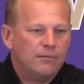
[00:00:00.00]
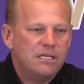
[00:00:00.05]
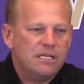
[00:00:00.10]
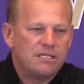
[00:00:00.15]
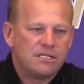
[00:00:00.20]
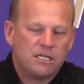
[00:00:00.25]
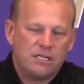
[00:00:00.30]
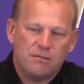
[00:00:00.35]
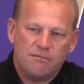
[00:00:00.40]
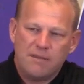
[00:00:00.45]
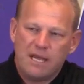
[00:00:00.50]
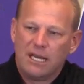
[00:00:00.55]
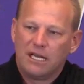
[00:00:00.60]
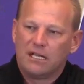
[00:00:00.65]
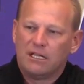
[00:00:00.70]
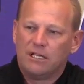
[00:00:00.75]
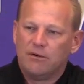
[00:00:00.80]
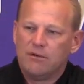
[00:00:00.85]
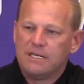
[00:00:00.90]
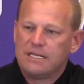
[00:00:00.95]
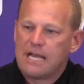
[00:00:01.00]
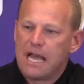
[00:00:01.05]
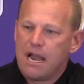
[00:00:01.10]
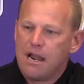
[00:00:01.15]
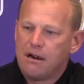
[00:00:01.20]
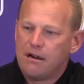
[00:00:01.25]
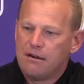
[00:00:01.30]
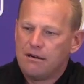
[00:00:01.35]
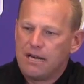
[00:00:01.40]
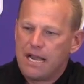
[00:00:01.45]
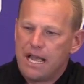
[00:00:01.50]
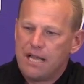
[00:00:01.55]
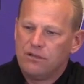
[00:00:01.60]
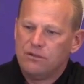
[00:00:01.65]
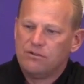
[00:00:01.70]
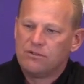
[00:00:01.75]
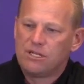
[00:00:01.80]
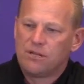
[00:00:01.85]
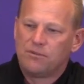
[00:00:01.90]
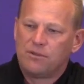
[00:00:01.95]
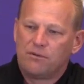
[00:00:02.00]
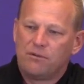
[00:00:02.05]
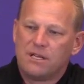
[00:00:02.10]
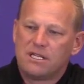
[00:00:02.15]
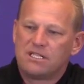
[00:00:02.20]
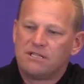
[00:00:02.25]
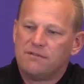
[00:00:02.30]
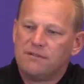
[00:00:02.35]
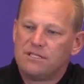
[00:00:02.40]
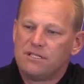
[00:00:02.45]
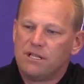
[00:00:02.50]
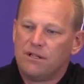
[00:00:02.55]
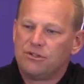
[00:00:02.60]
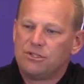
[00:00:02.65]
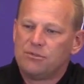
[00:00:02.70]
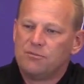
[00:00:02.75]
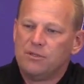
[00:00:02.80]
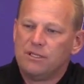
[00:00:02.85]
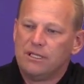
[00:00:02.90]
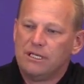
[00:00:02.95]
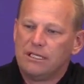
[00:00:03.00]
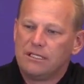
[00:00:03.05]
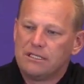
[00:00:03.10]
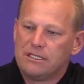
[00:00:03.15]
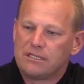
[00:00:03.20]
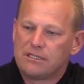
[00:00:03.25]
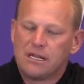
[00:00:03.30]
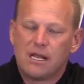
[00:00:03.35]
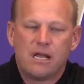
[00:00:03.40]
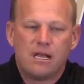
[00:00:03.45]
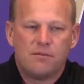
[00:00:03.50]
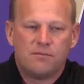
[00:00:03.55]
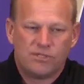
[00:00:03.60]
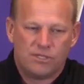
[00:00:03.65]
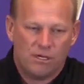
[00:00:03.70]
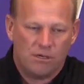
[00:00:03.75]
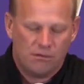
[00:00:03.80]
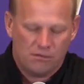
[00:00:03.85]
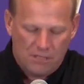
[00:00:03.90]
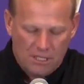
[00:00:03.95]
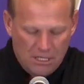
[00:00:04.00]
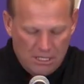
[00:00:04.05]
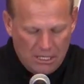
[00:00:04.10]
he's going to medically retire and not use up the rest of his eligibility at this time. So,